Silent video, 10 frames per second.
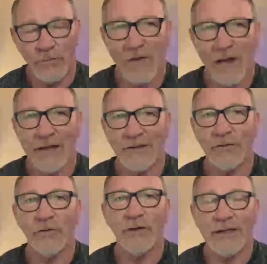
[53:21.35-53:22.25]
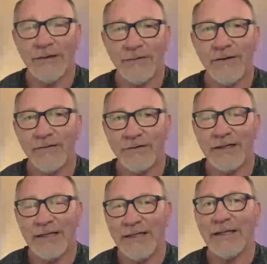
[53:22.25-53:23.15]
certify you in
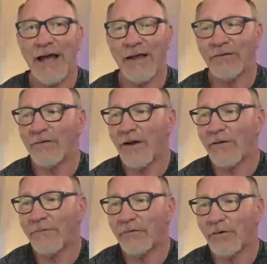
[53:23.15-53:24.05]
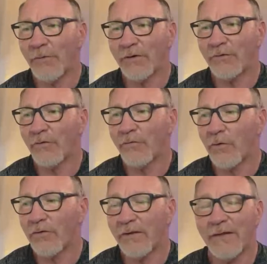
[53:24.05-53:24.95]
this DEI stuff and so on and so
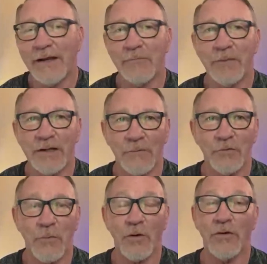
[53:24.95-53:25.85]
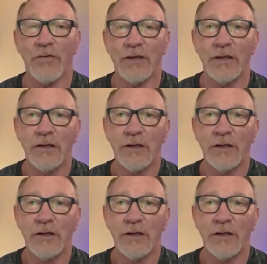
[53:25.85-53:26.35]
forth. And then it becomes part of the